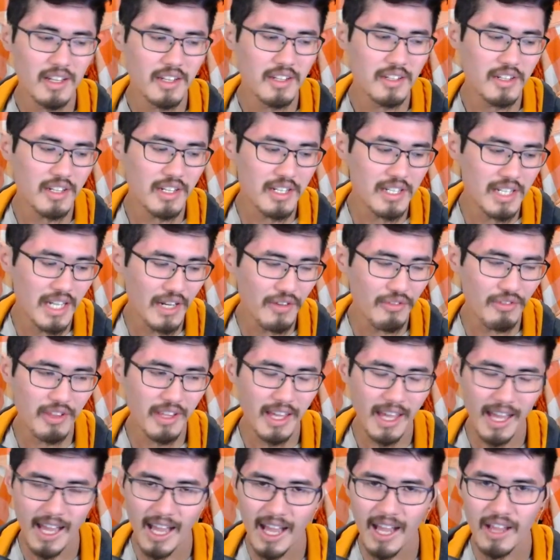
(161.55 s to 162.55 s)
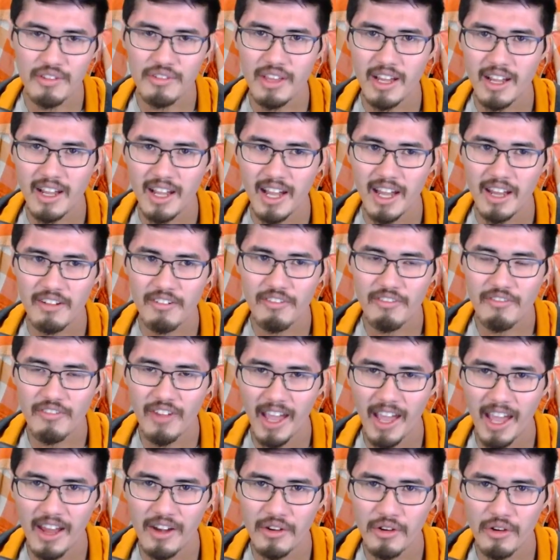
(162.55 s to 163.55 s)
She definitely has that kind of
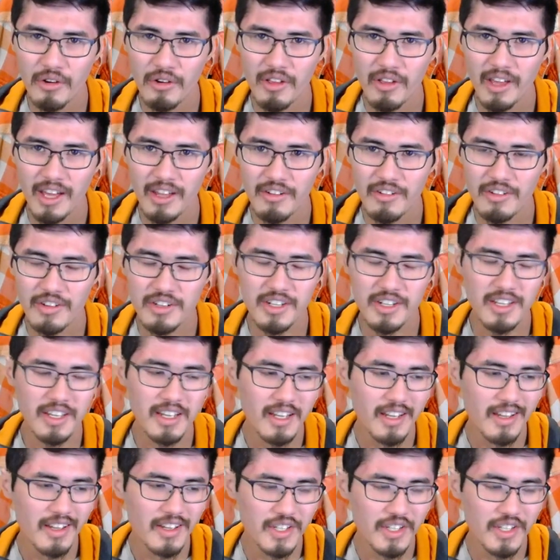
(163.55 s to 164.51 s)
fangirl energy.